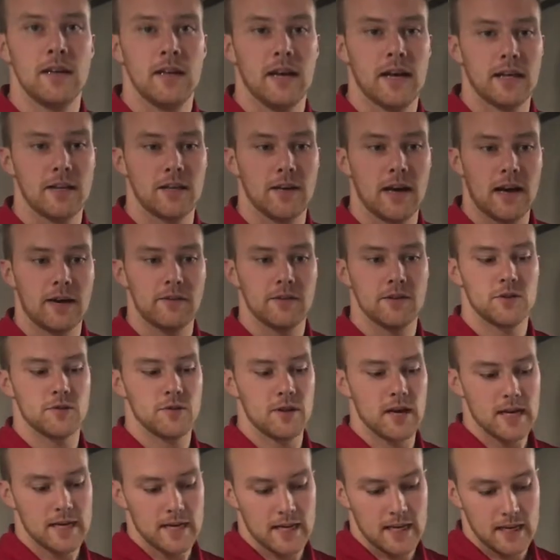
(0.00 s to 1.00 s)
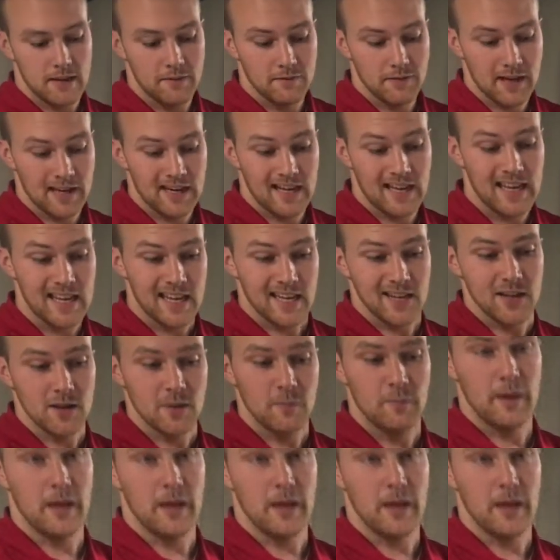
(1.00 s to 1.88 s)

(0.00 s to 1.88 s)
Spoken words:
and you have a direct heat vent in your